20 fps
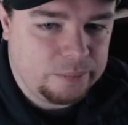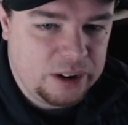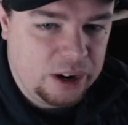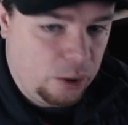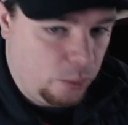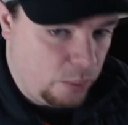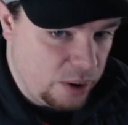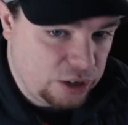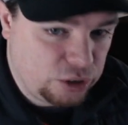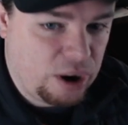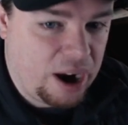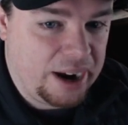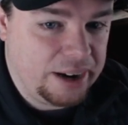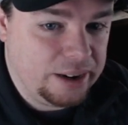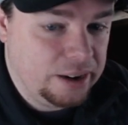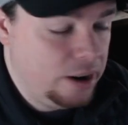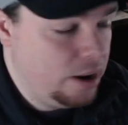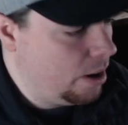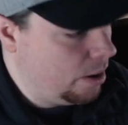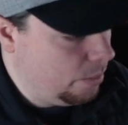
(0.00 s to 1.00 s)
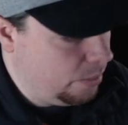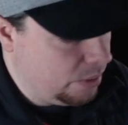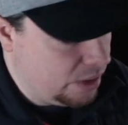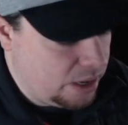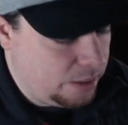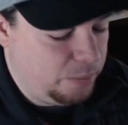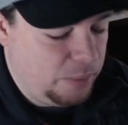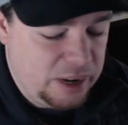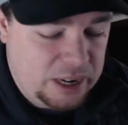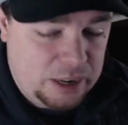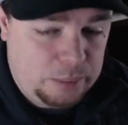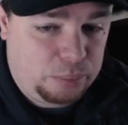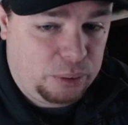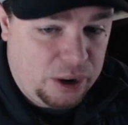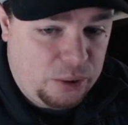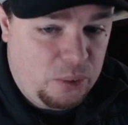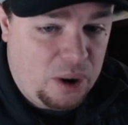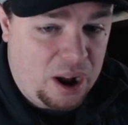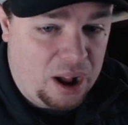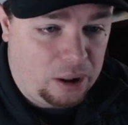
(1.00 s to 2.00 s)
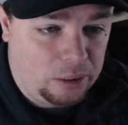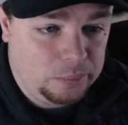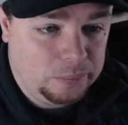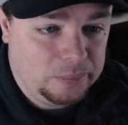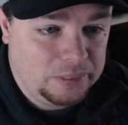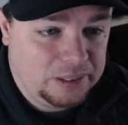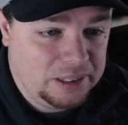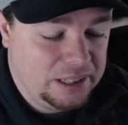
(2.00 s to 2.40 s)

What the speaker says: You know, we tried. We did pretty well.